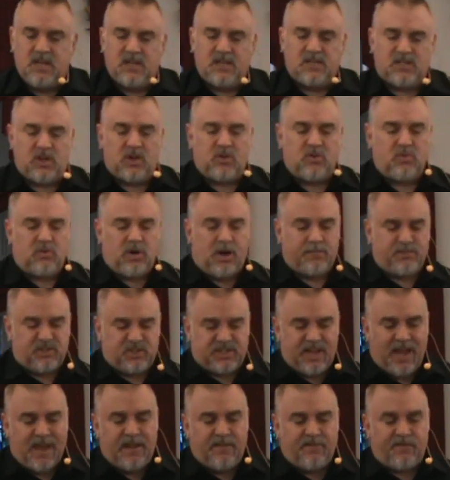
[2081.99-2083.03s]
So
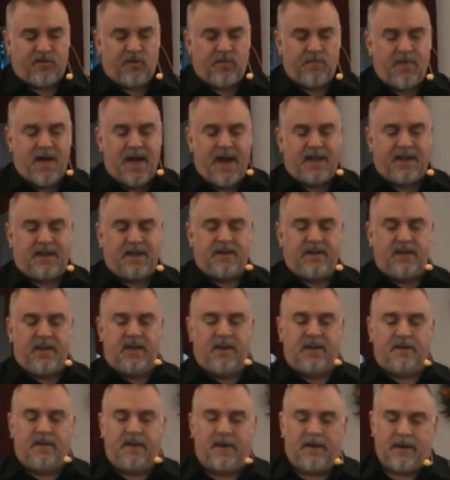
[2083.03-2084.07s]
abstain from that and,
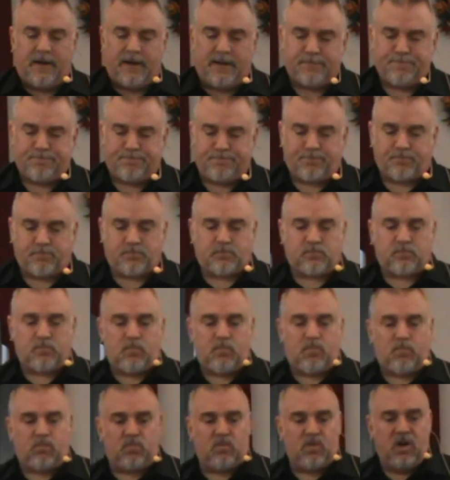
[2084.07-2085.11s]
and uh,
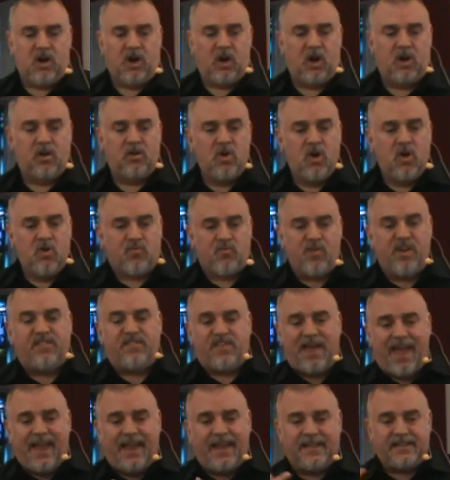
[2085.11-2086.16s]
uh,
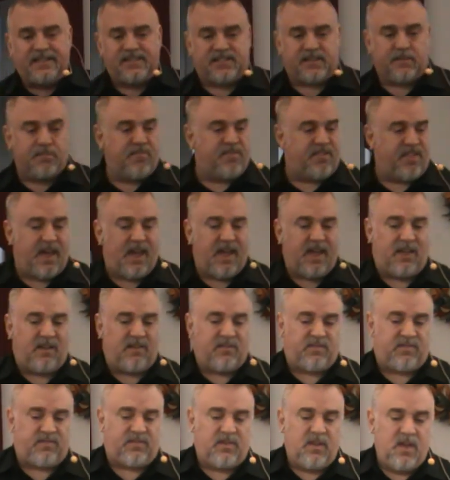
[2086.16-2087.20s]
retain some
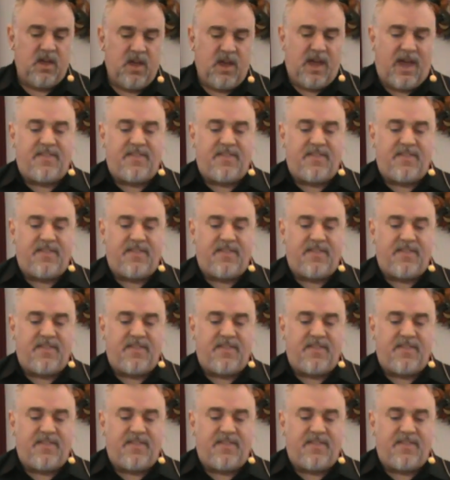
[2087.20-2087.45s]
things.